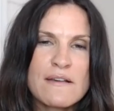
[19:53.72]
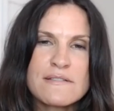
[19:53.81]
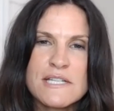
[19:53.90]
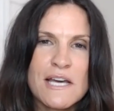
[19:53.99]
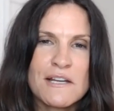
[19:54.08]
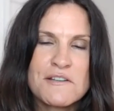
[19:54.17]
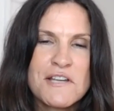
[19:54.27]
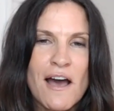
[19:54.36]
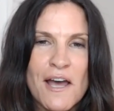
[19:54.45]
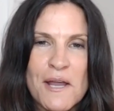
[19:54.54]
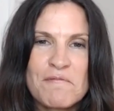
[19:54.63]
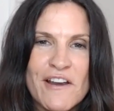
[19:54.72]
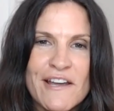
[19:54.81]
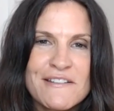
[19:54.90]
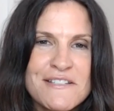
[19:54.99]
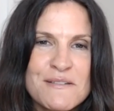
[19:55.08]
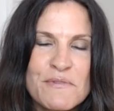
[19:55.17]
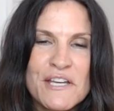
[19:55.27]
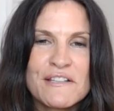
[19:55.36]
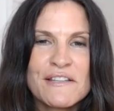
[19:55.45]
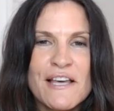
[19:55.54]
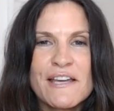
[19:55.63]
a ton of time, right? To be
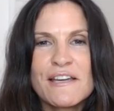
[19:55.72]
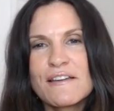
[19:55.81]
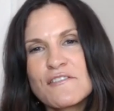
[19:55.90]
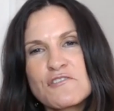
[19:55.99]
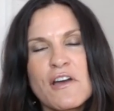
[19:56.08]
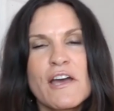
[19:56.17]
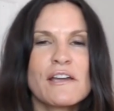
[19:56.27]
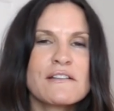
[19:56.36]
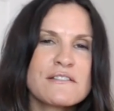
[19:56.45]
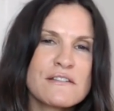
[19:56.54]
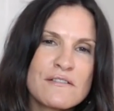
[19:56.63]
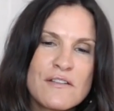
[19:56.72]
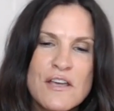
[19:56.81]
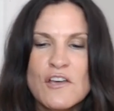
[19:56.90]
like trying to